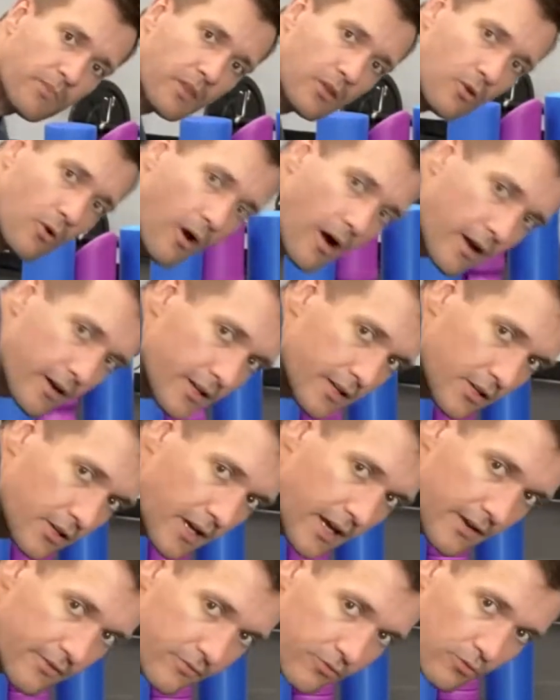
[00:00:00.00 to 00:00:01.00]
you are going to
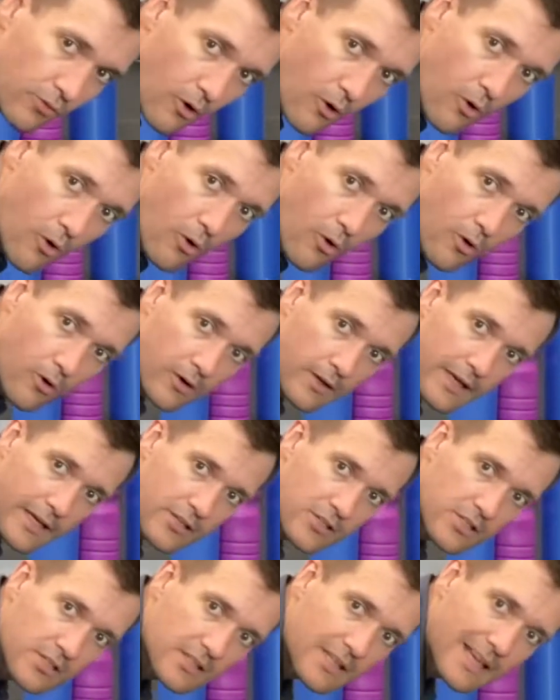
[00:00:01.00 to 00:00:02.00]
kind of roll and
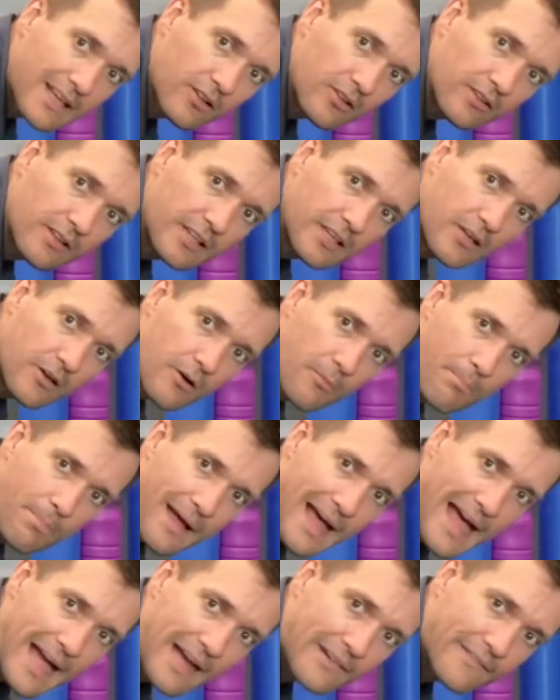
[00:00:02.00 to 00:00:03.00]
just like a little
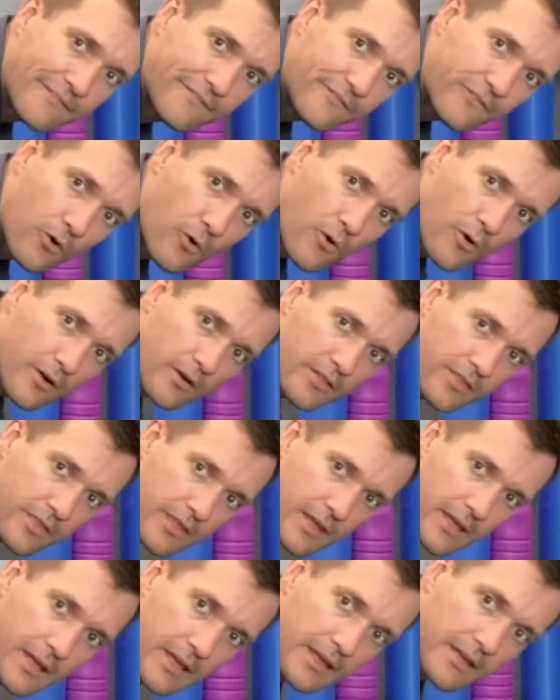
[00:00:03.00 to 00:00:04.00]
back and forth,
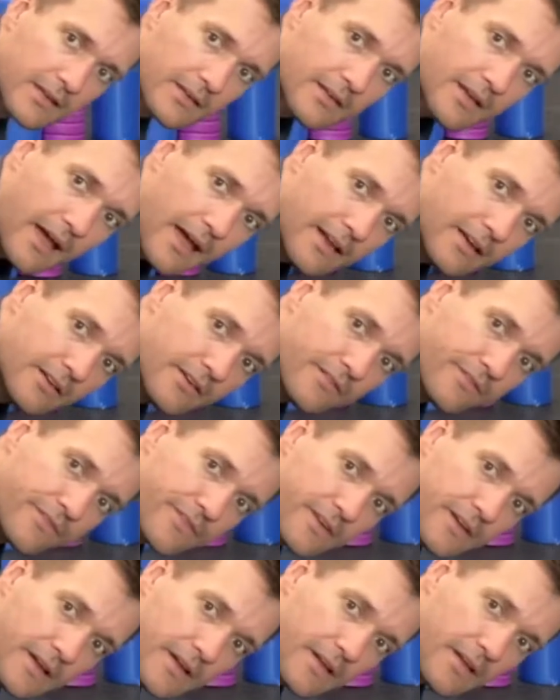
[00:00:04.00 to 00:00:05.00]
kind of
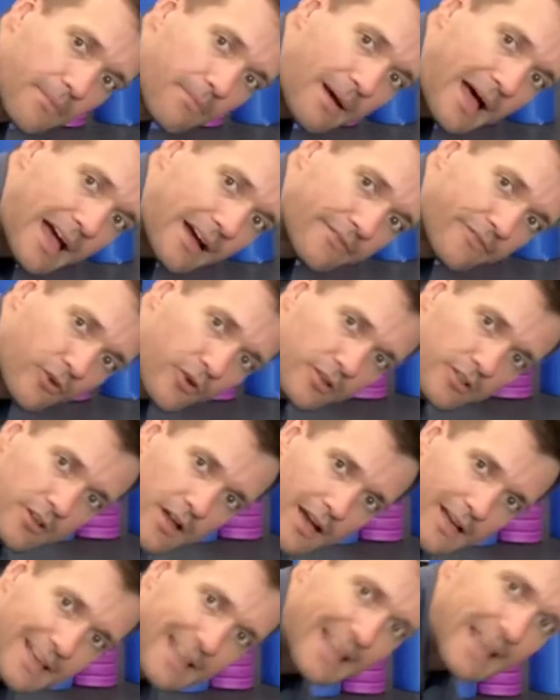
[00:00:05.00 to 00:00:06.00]
back and forth. You're not going to